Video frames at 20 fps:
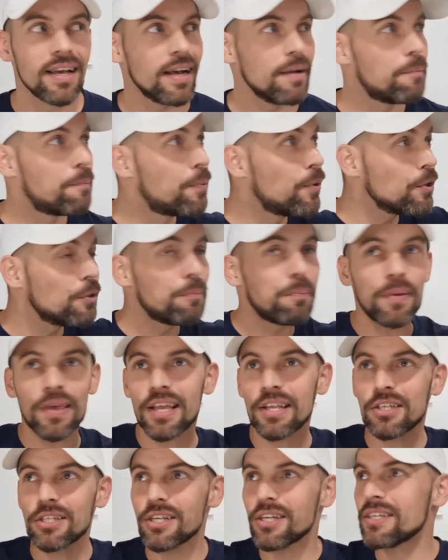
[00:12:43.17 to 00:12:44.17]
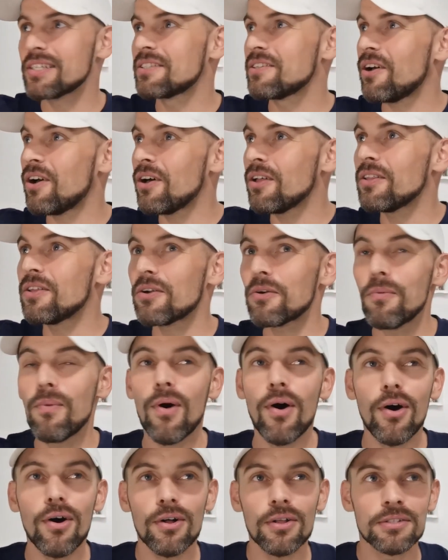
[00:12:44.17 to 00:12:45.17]
And put pictures on your
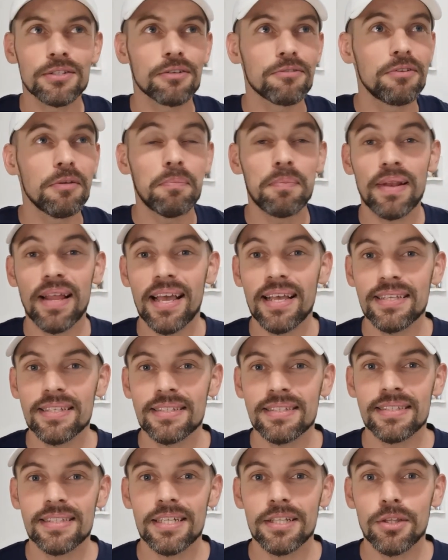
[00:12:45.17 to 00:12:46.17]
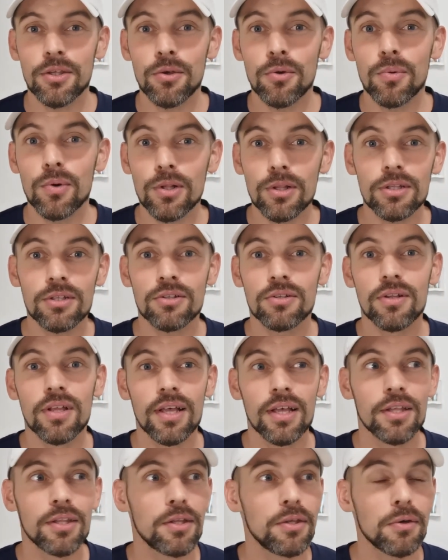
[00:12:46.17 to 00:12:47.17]
walls of the places that you
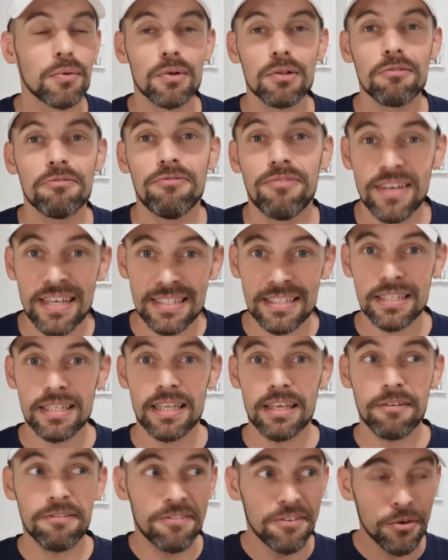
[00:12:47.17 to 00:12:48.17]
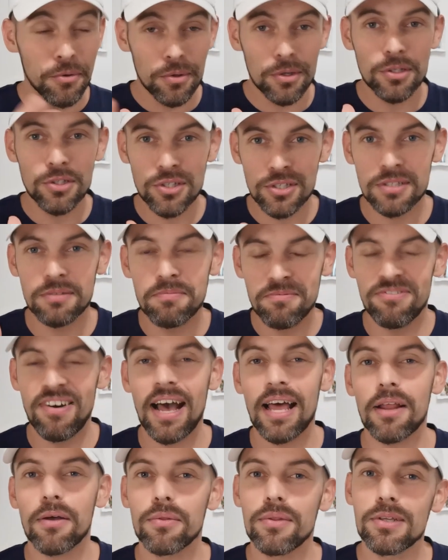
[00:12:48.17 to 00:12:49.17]
will visit if you will just
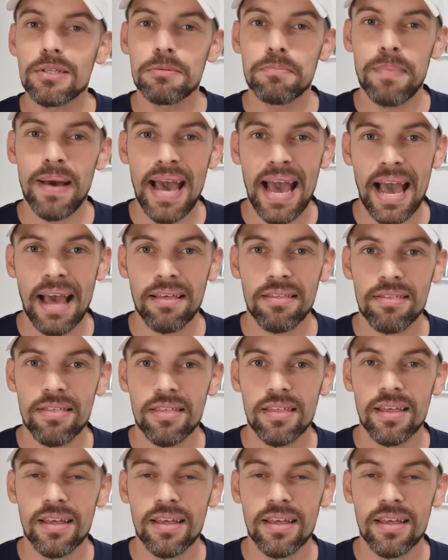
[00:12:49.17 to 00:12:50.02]
follow this path,